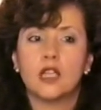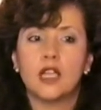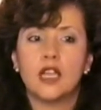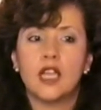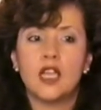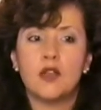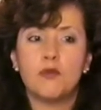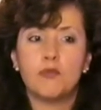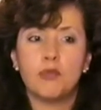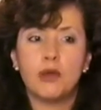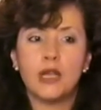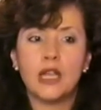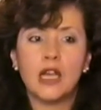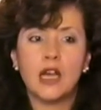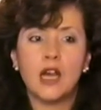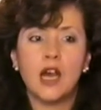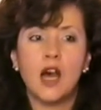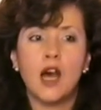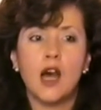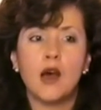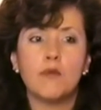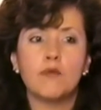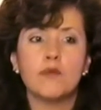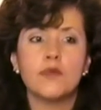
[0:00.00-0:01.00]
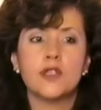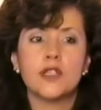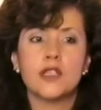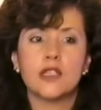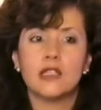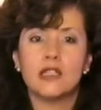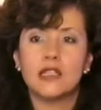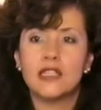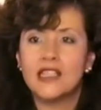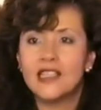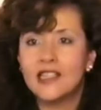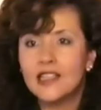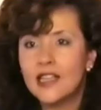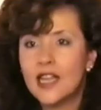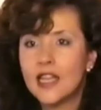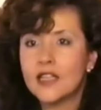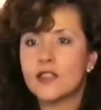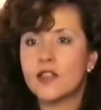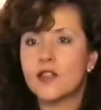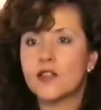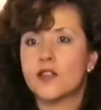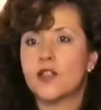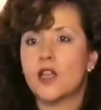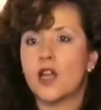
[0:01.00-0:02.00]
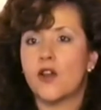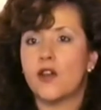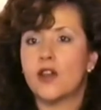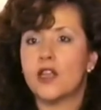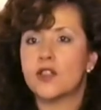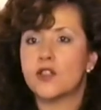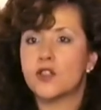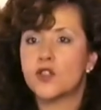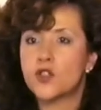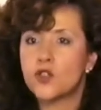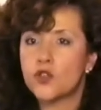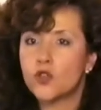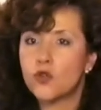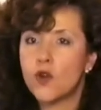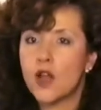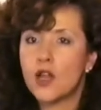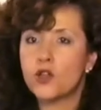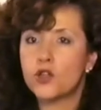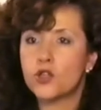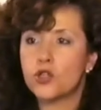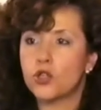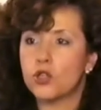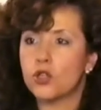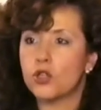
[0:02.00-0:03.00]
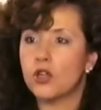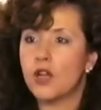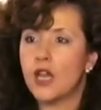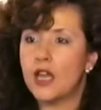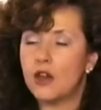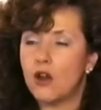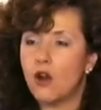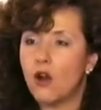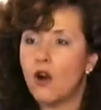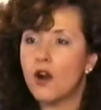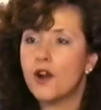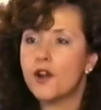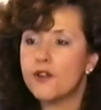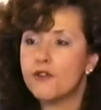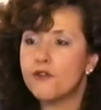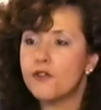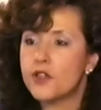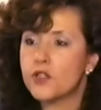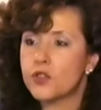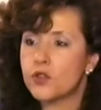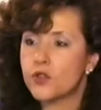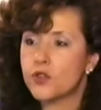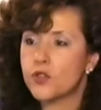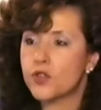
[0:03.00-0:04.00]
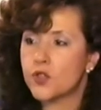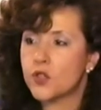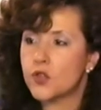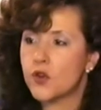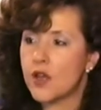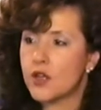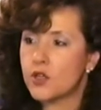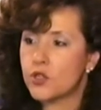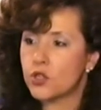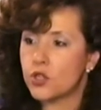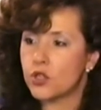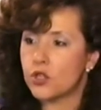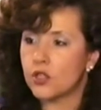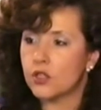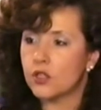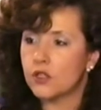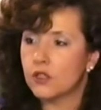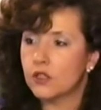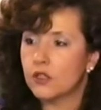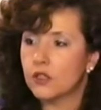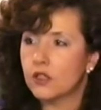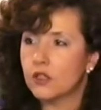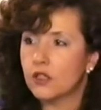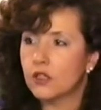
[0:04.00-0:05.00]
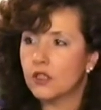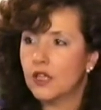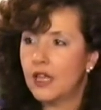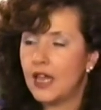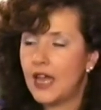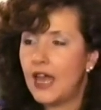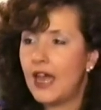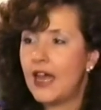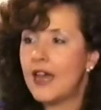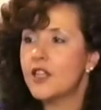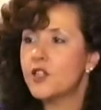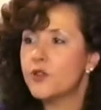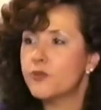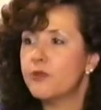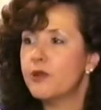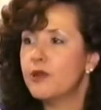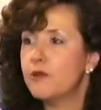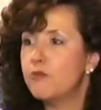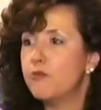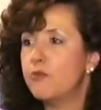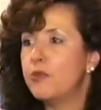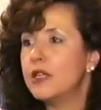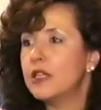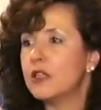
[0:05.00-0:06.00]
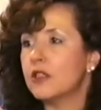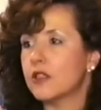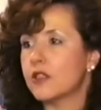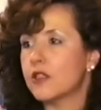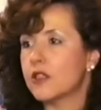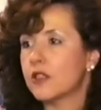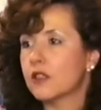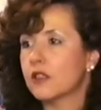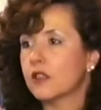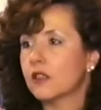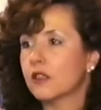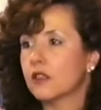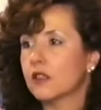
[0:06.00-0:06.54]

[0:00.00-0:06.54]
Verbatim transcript: it becomes necessary. A structure, an artificial structure, has been built.